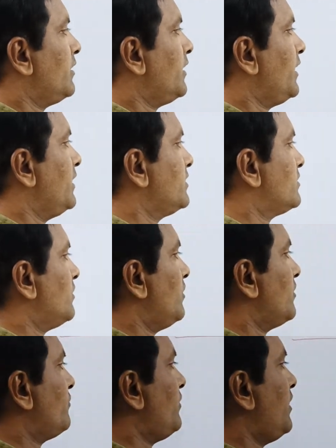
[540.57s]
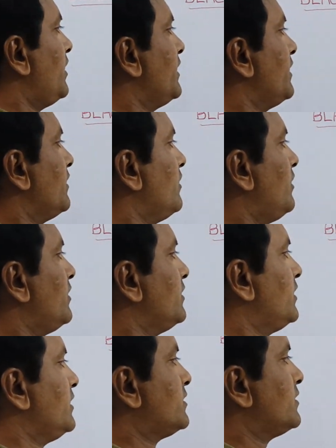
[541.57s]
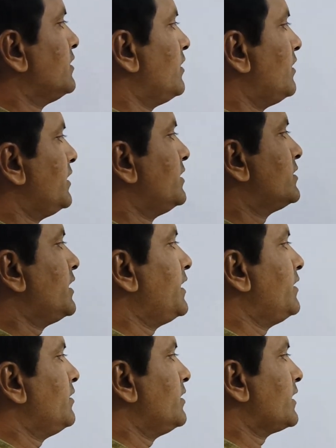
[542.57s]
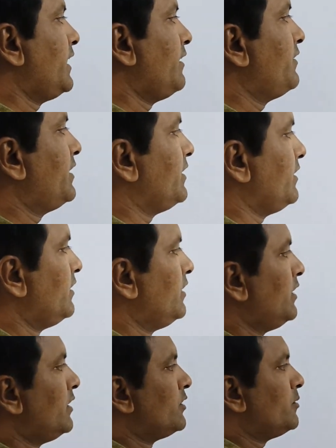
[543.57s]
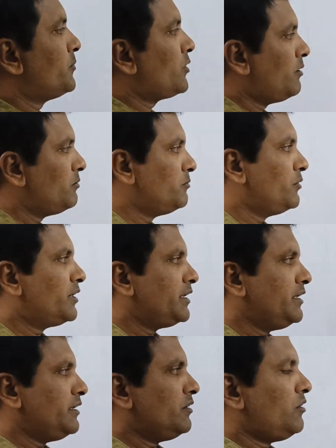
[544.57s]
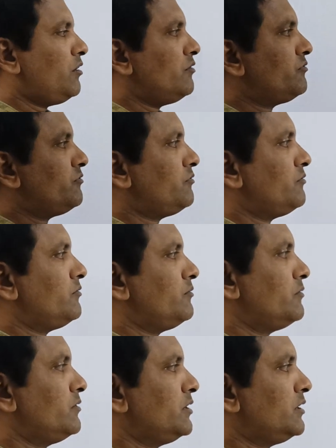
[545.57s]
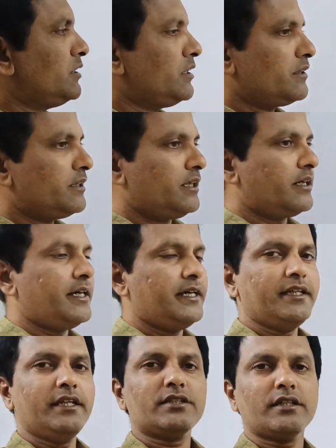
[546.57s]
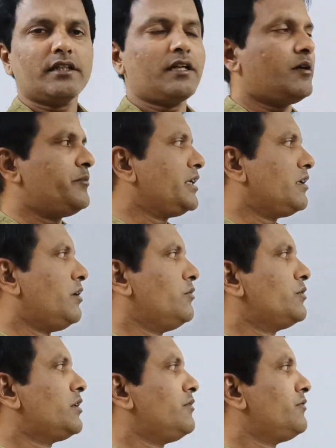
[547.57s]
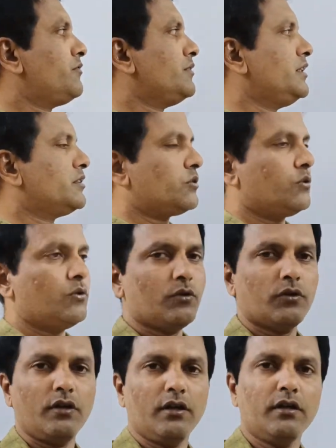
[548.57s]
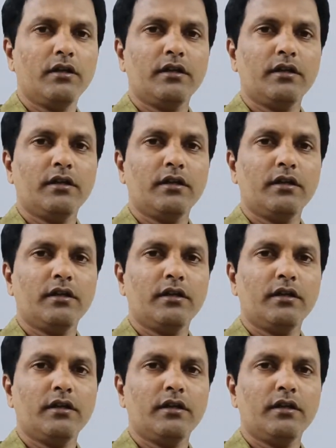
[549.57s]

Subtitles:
rays are falling on this inside cavity, the probability of the radiation coming out of this hole